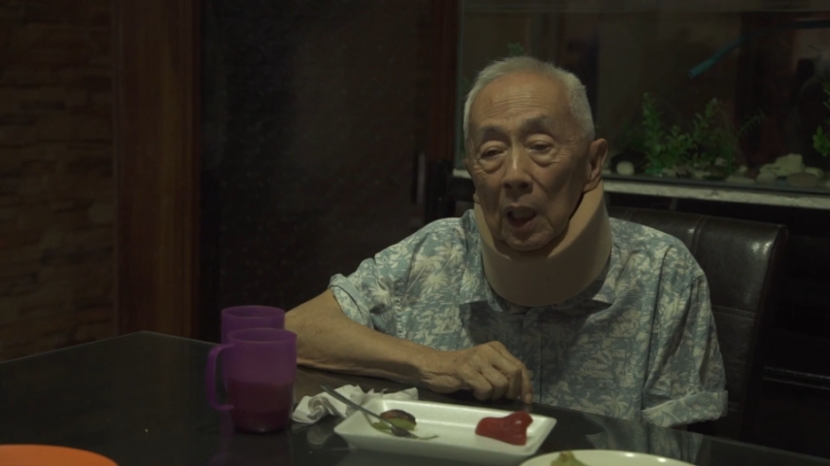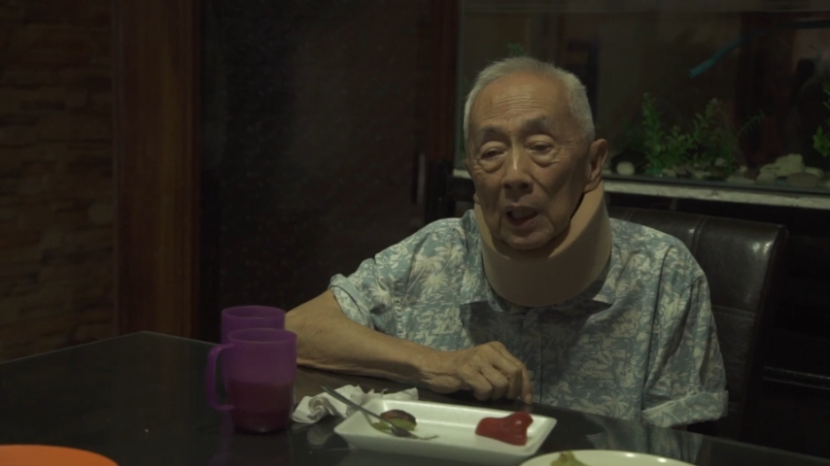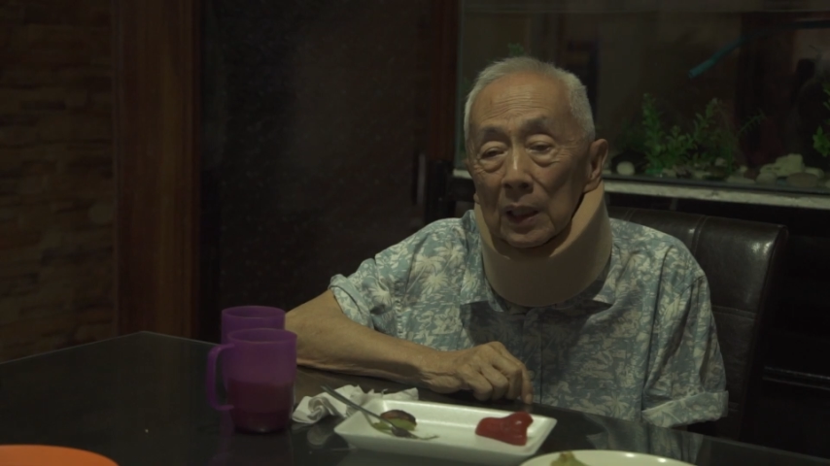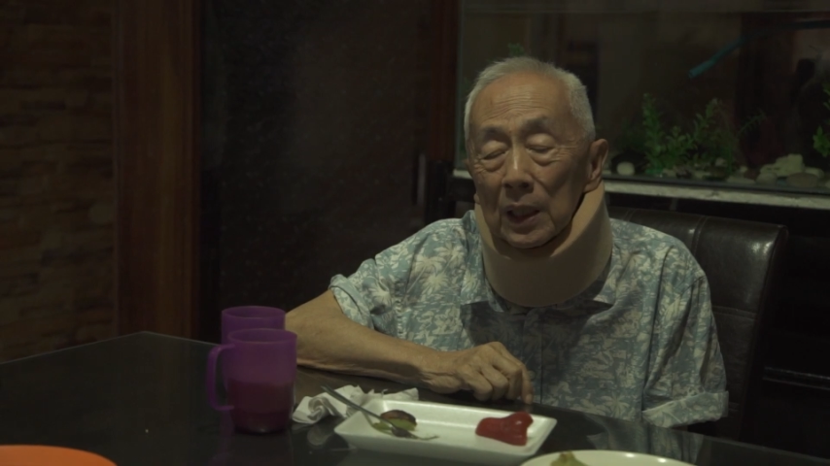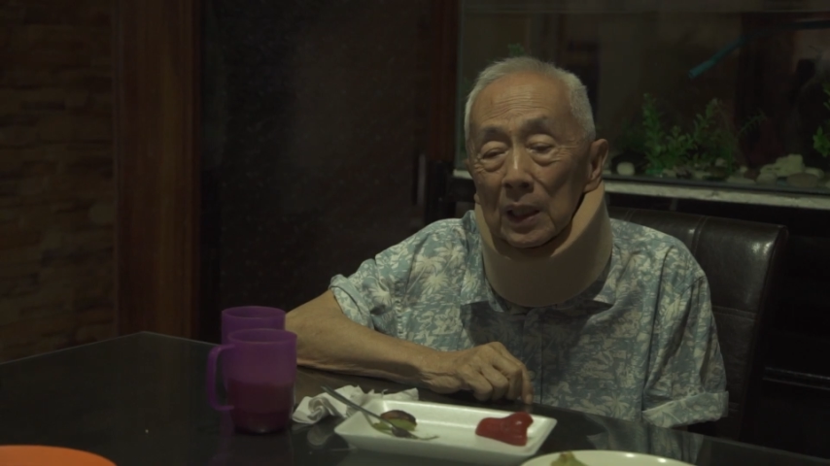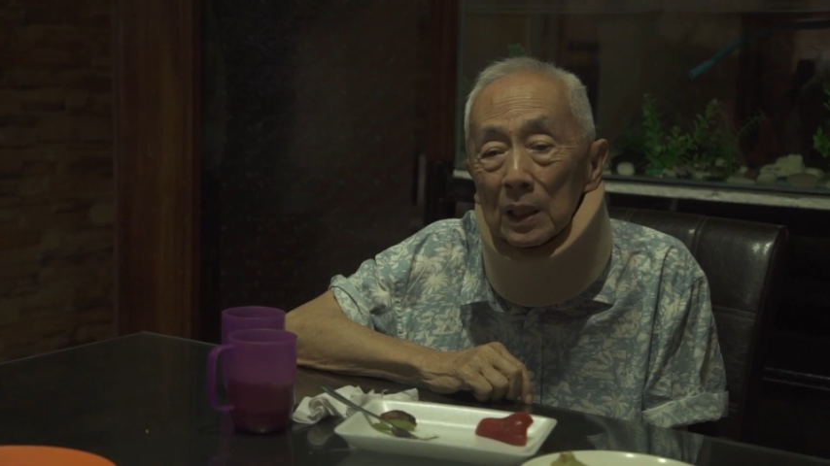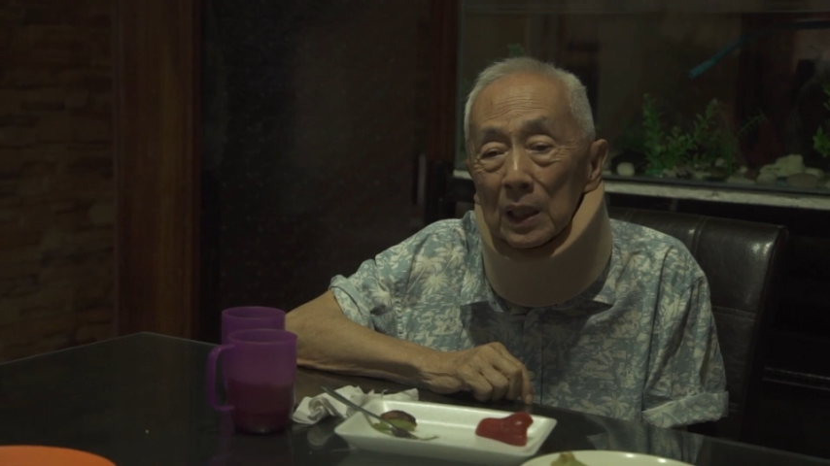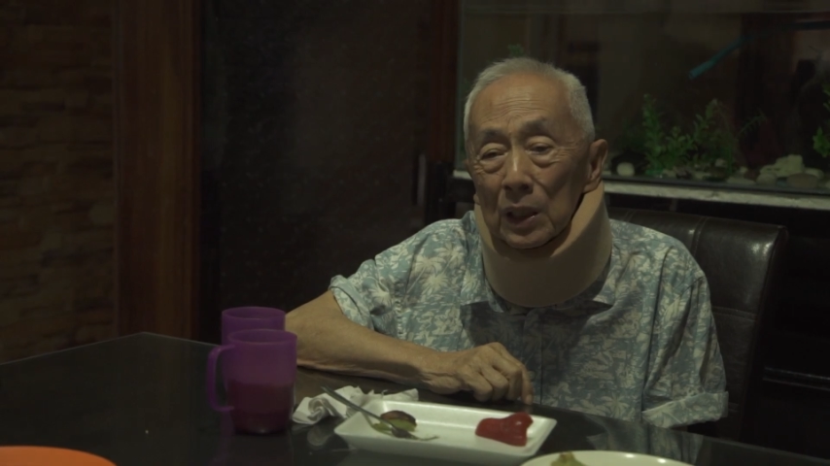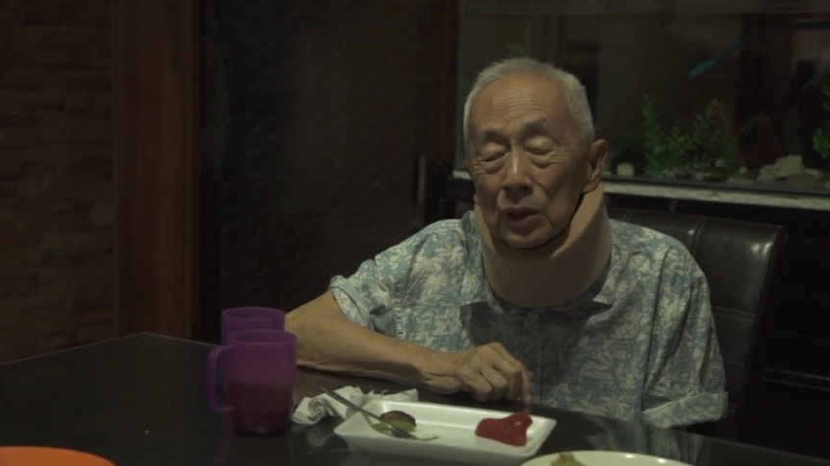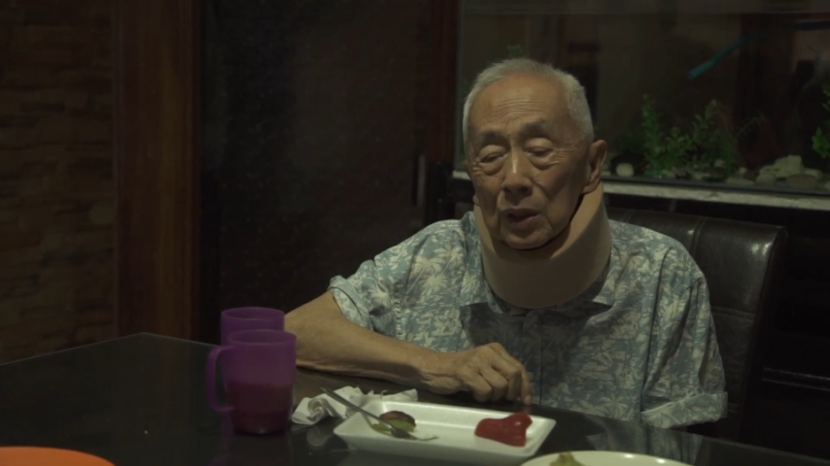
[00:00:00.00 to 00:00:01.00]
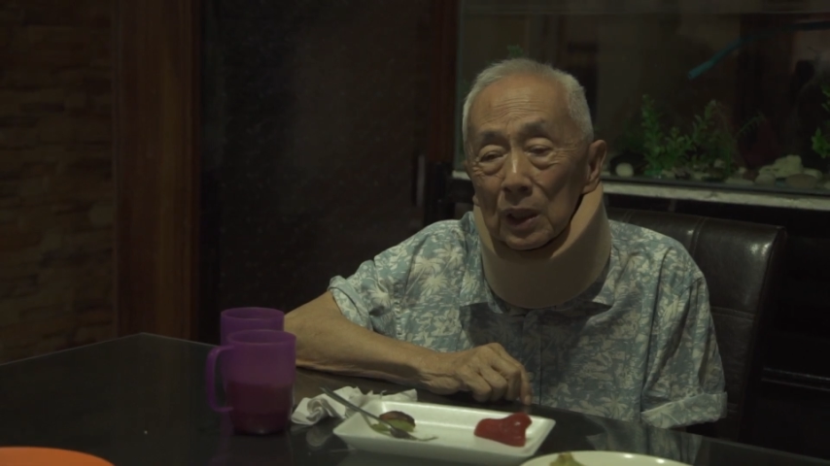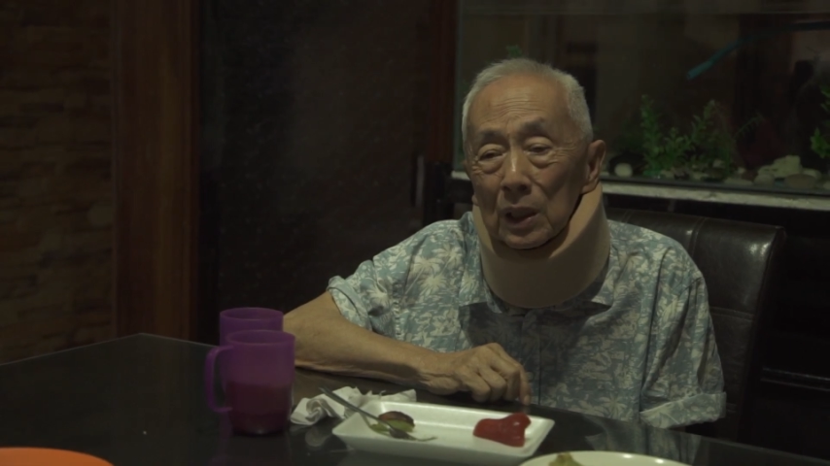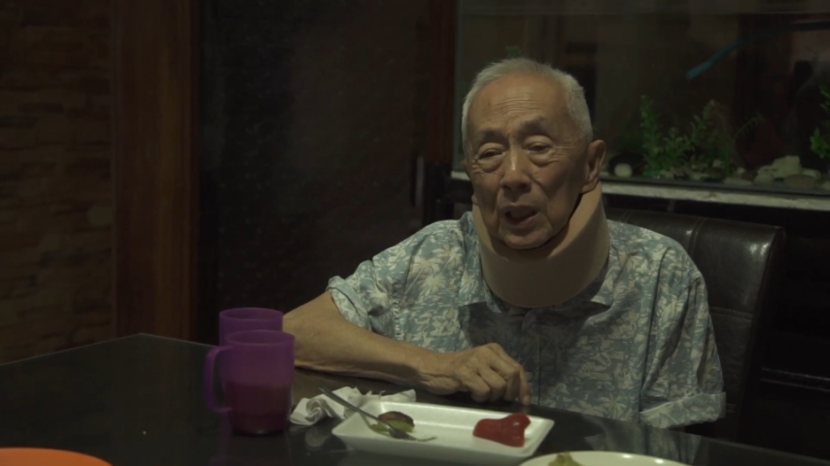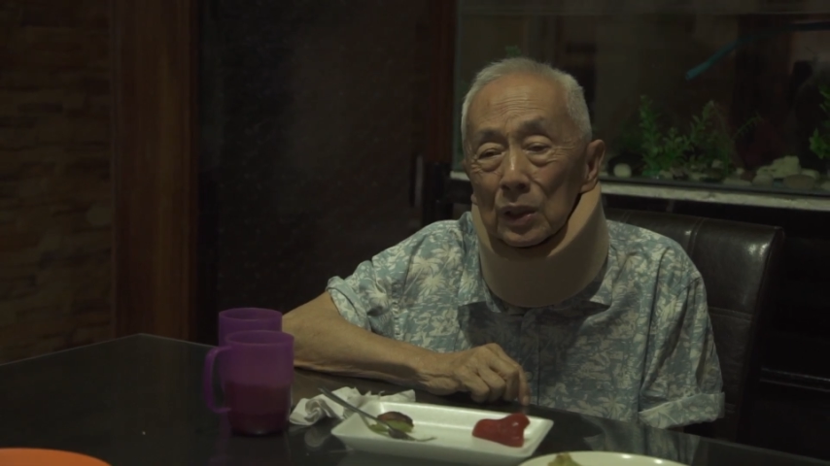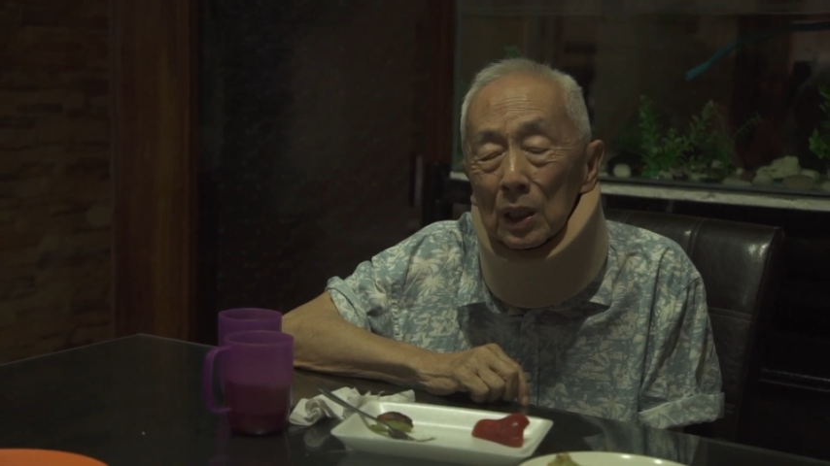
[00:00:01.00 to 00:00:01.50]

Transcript: And I think it takes